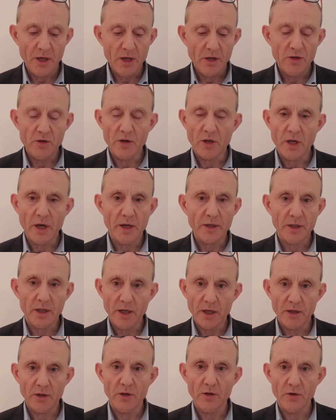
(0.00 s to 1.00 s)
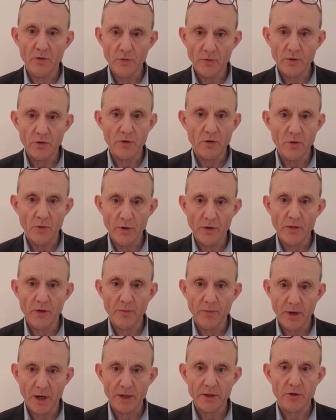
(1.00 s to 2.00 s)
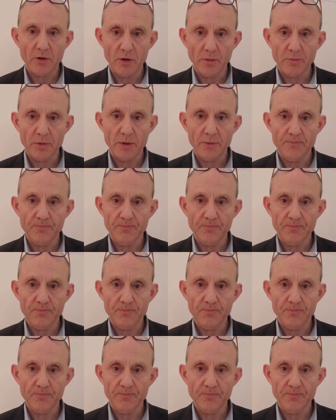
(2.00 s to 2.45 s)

you don't go in the plant group.